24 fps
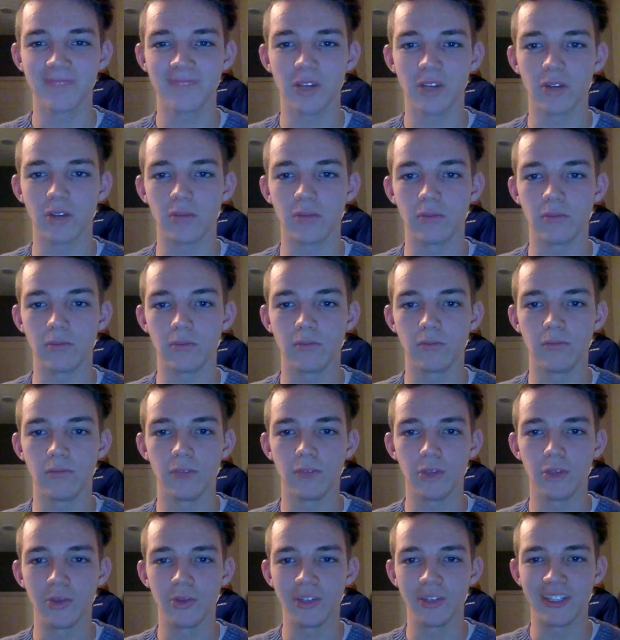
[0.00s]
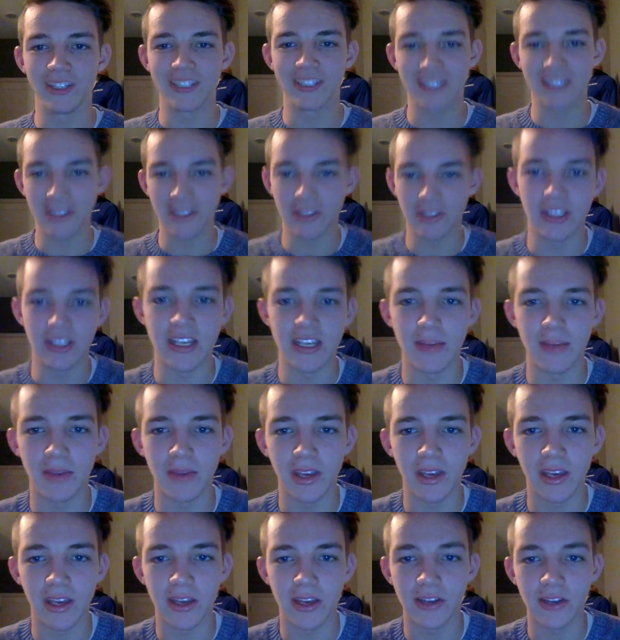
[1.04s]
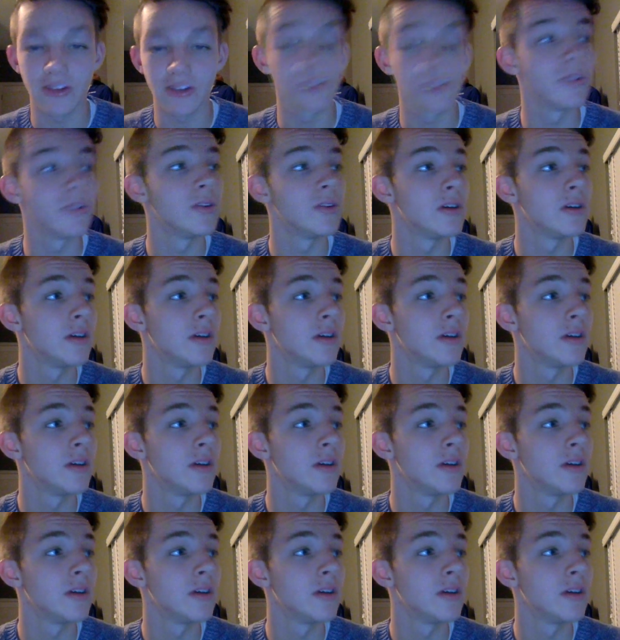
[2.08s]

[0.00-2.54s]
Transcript: Oh, you can still see me, can't you?